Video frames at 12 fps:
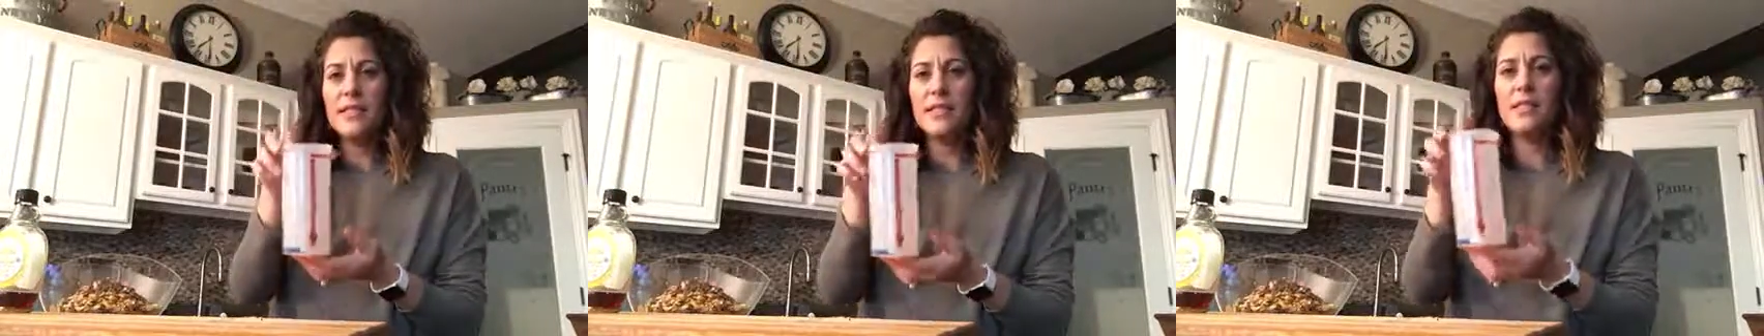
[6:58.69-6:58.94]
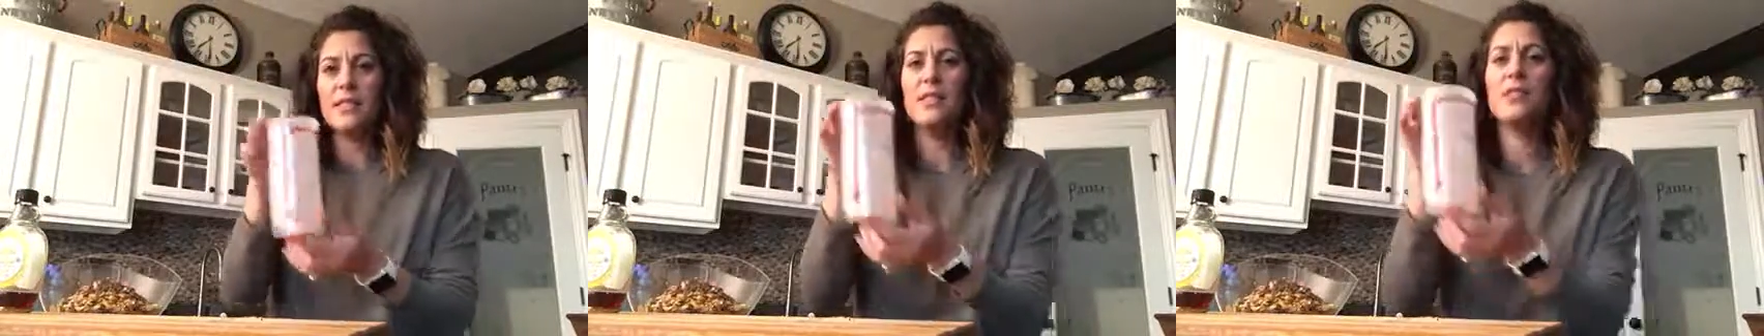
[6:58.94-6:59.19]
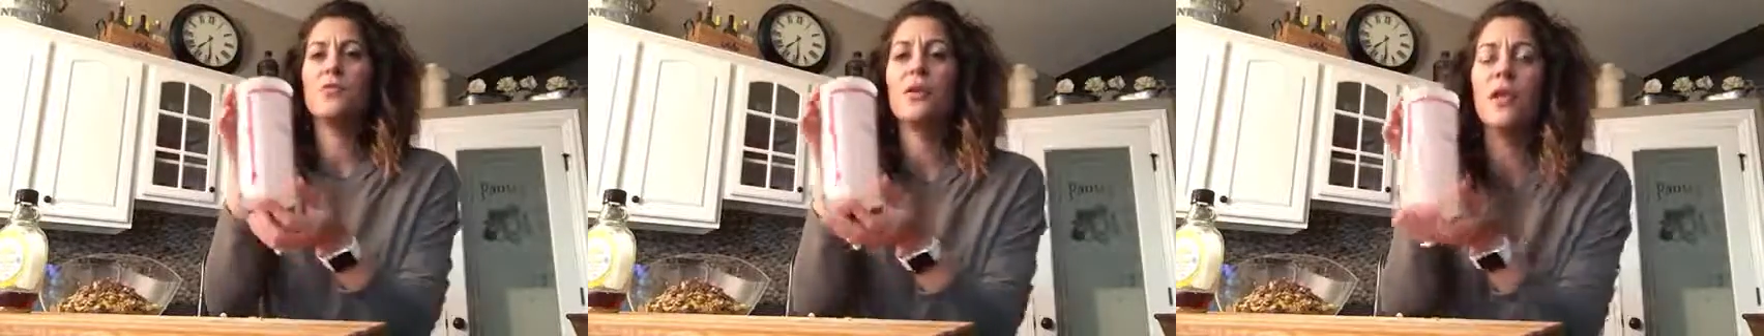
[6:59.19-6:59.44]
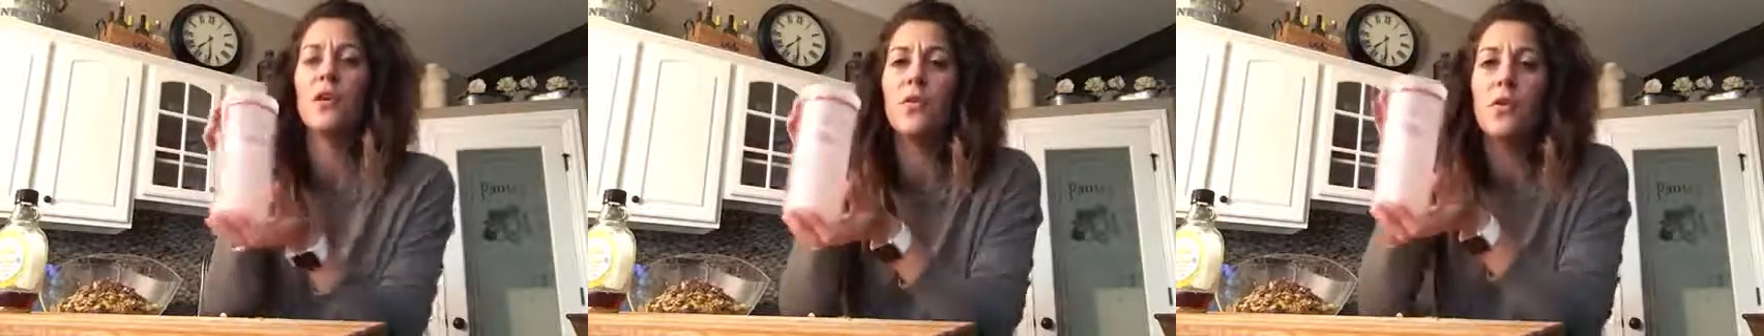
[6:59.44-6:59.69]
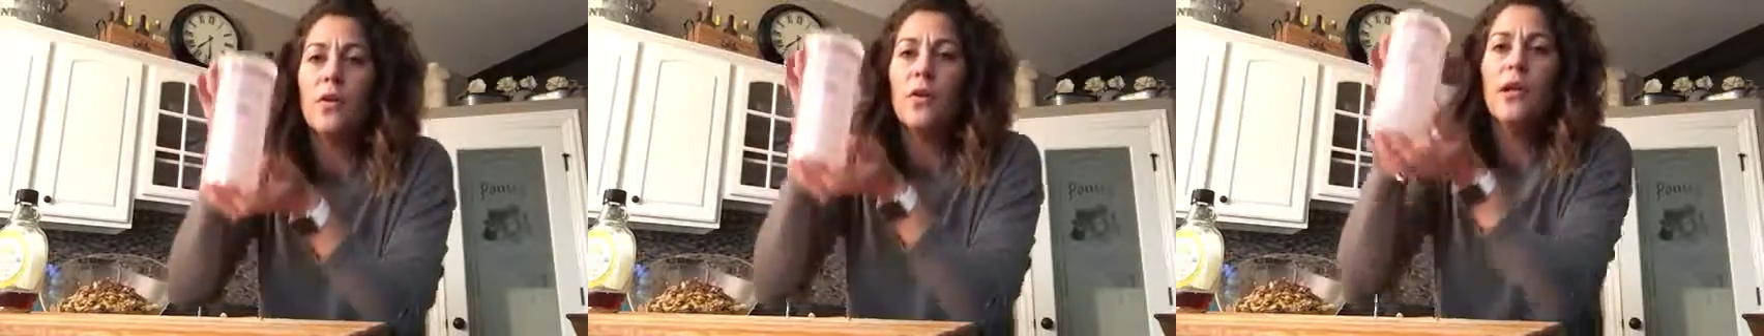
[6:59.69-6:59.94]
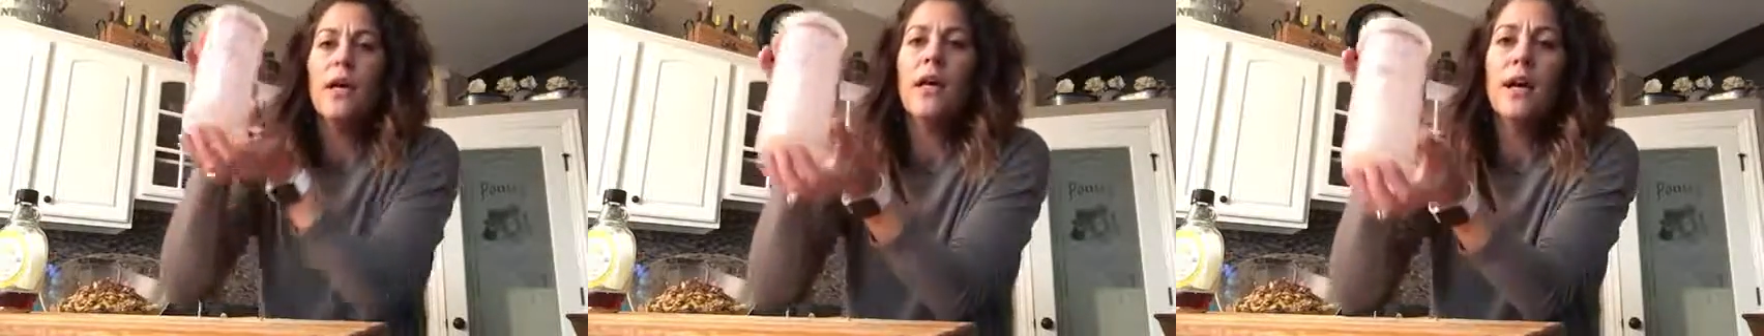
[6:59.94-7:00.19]
is really
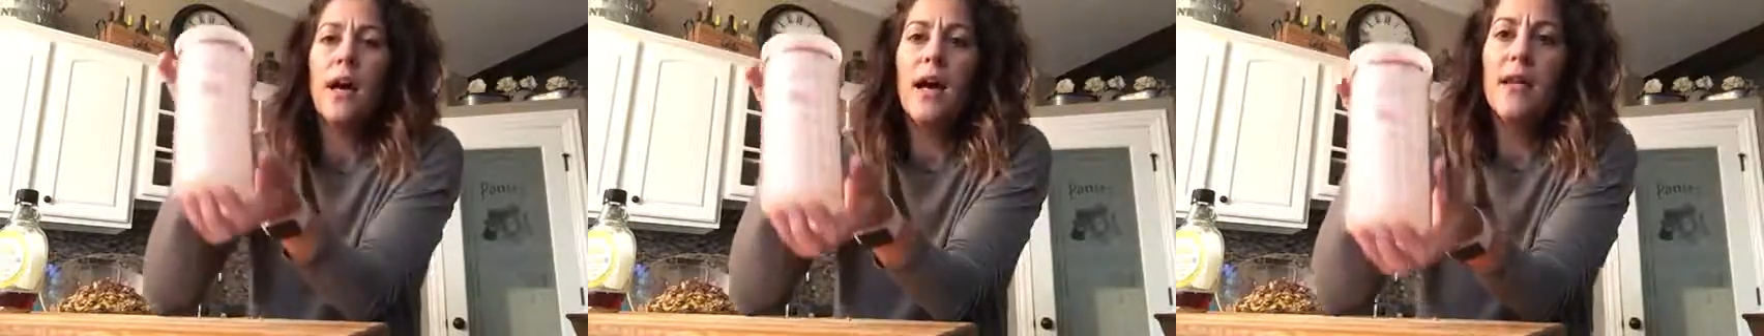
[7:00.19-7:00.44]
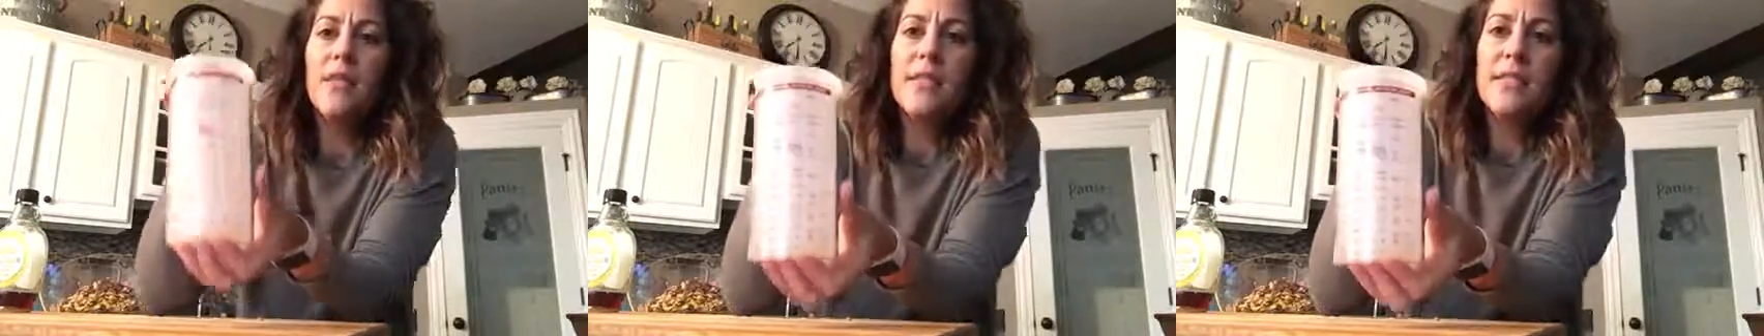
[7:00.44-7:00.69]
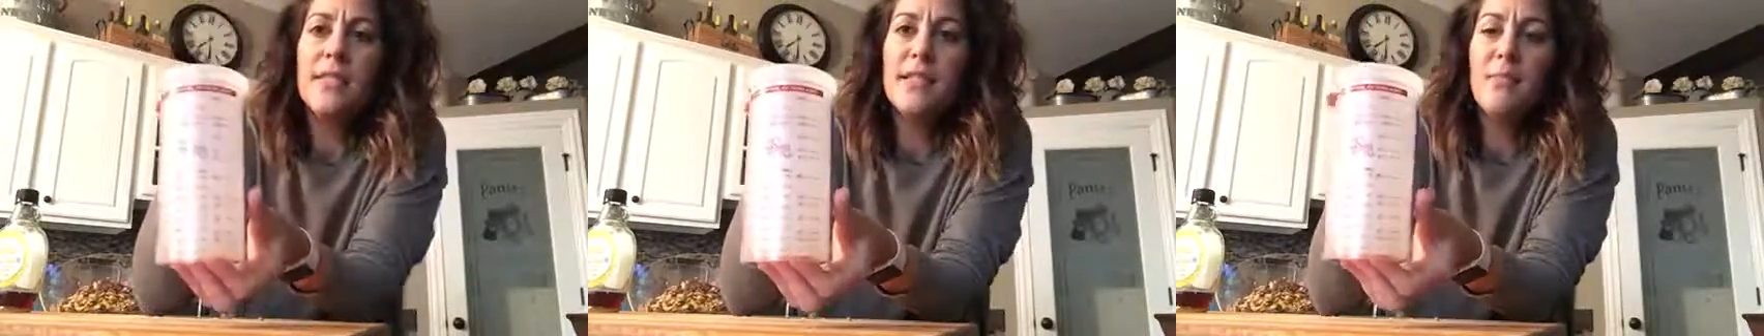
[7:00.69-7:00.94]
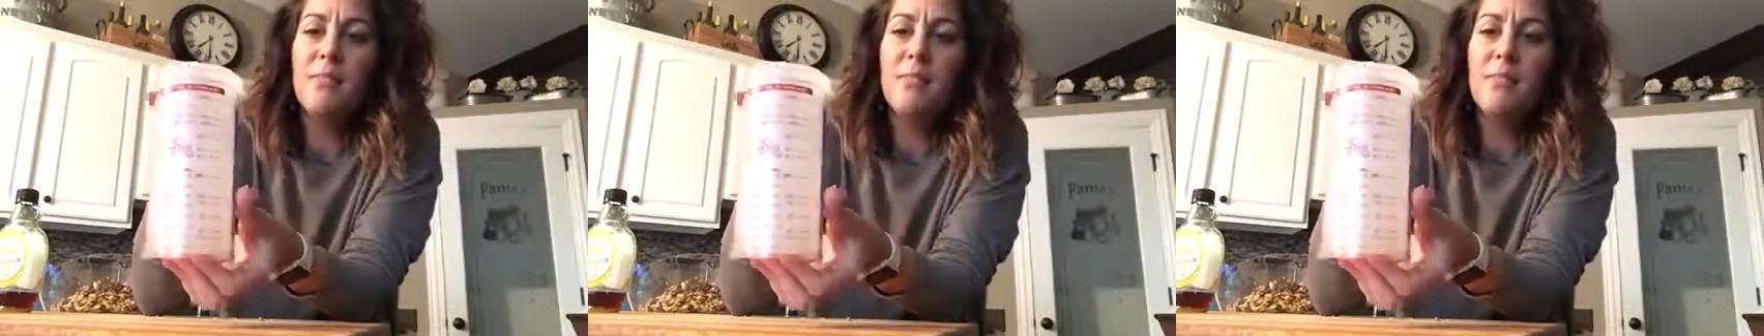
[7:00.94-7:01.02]
cool. This is